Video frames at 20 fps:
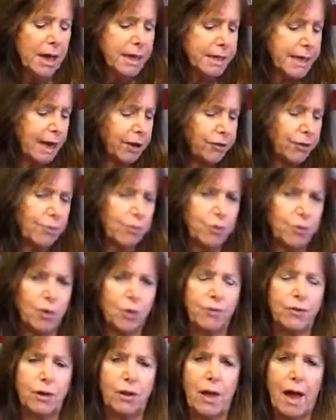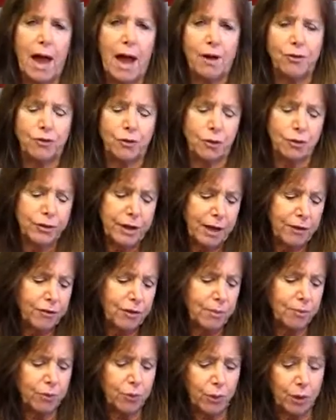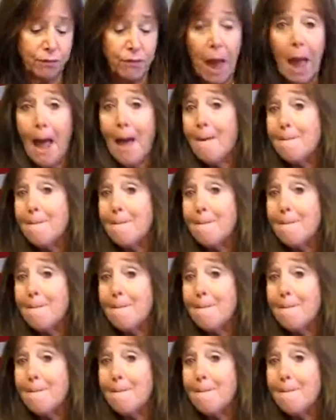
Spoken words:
take some sort of class or take some sort of